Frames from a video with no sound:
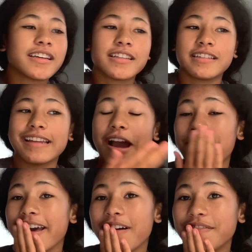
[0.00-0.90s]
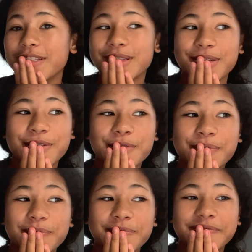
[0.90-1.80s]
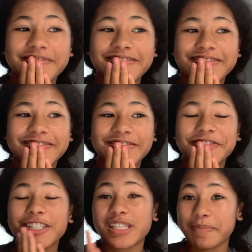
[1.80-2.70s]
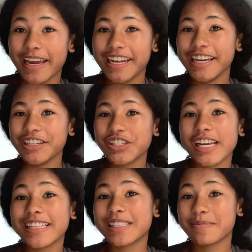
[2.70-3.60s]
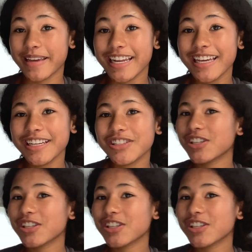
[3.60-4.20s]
Now I have a Zoom for Spanish. In Spanish,